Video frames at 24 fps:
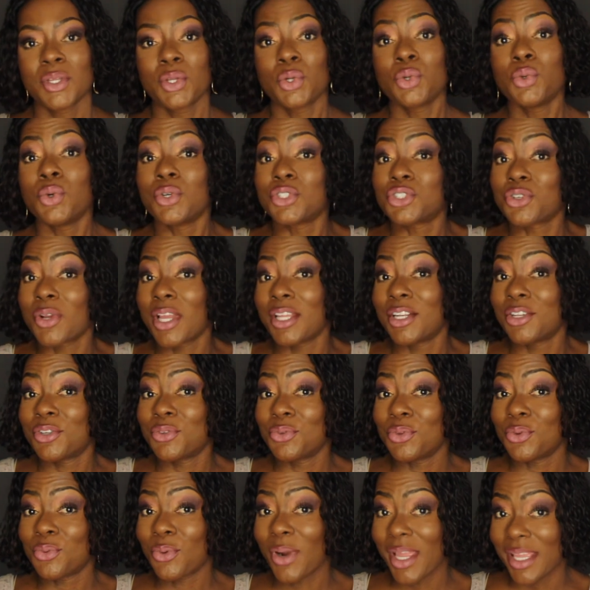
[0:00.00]
who are trying to
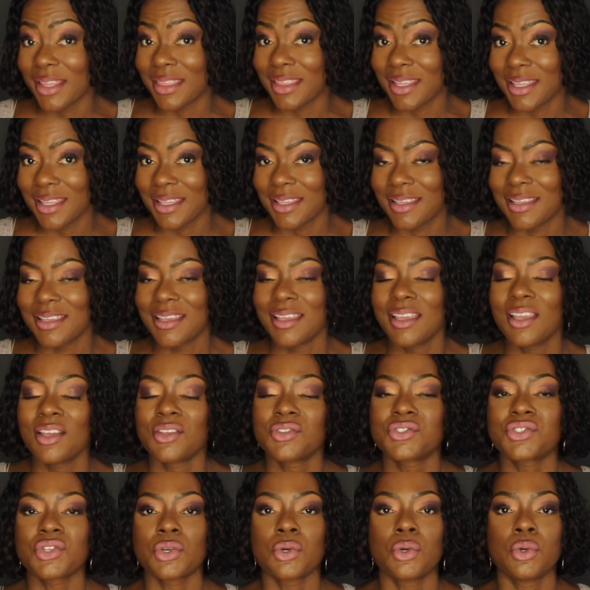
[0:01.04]
do the right thing.
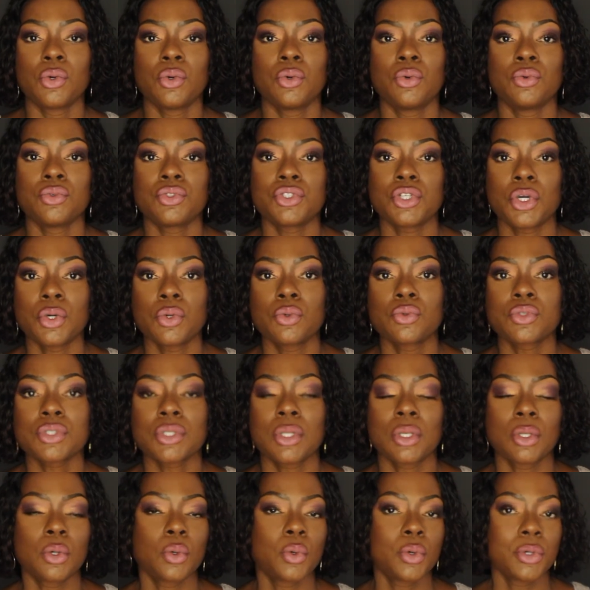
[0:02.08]
So
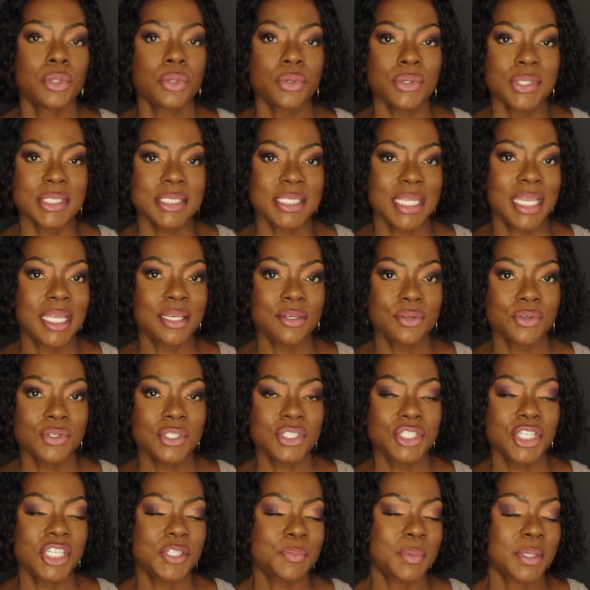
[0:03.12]
don't lower your
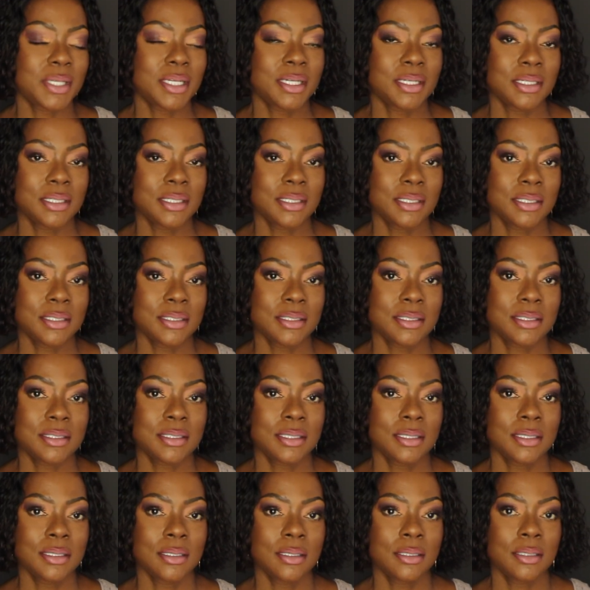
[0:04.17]
standards just because
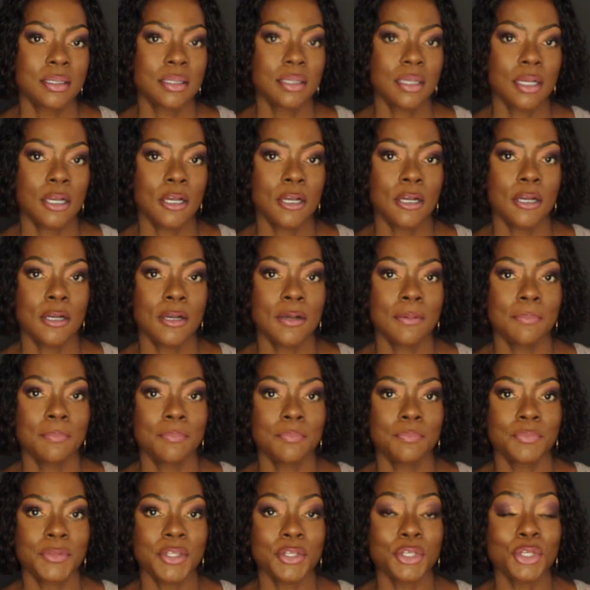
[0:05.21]

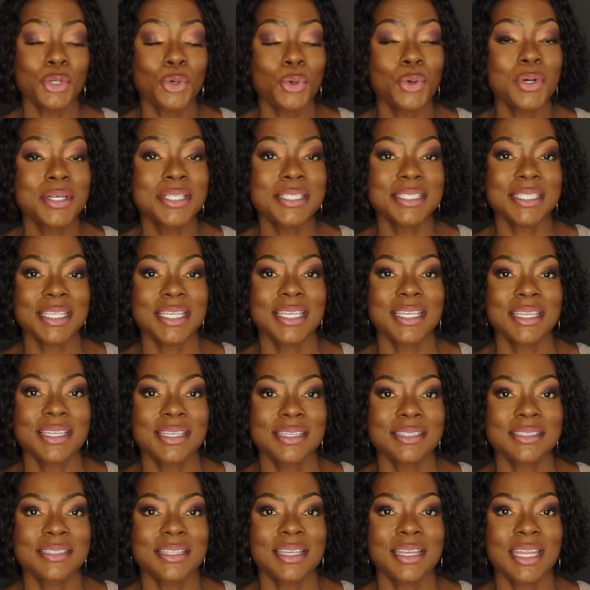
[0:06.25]
the noise
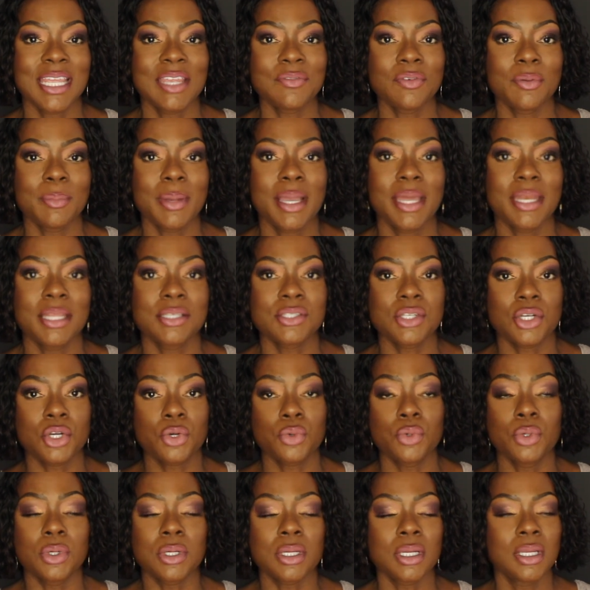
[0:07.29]
says that everybody's a
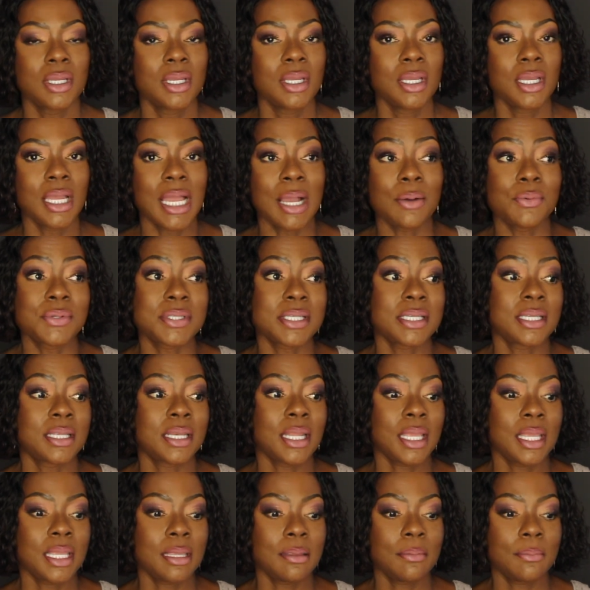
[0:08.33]
crook. I was in
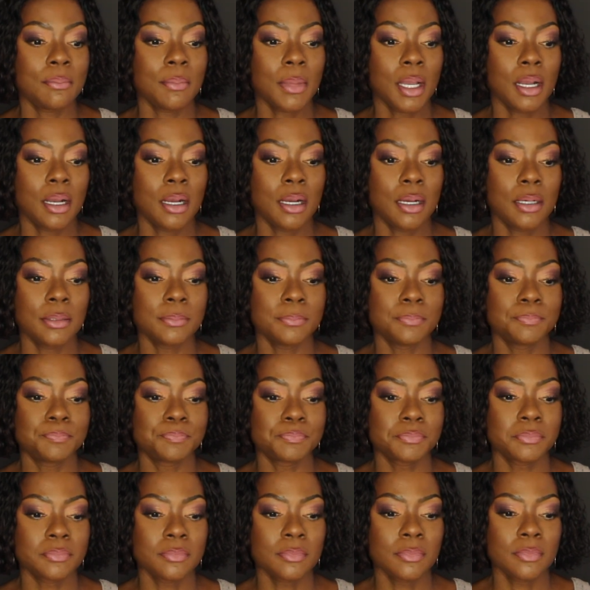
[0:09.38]
a
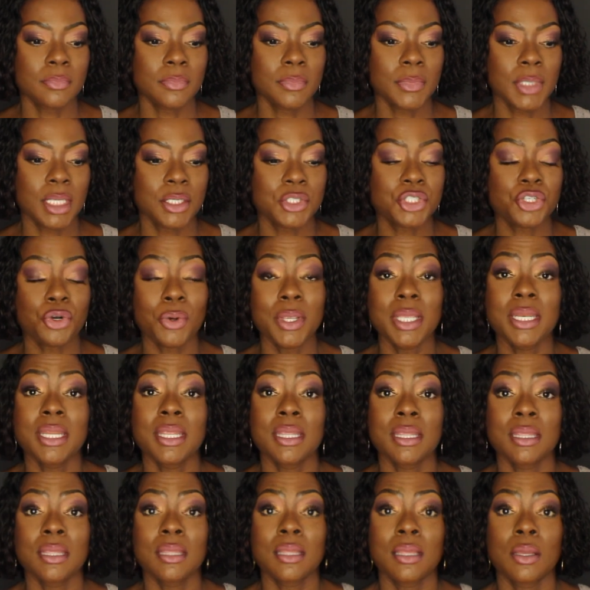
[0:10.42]

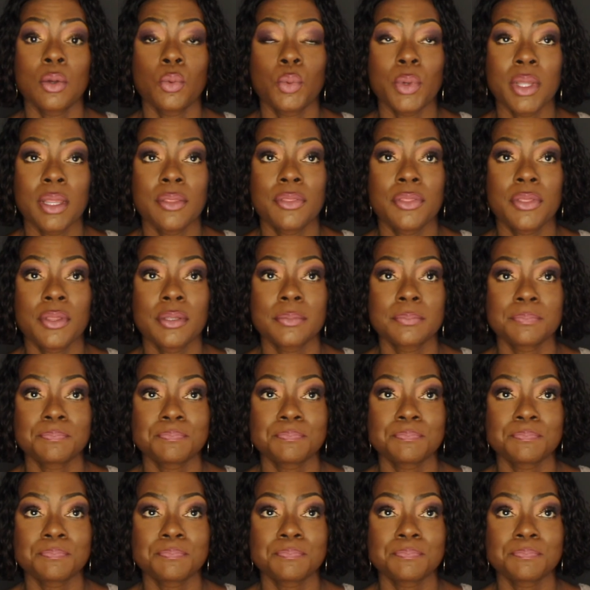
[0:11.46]
training with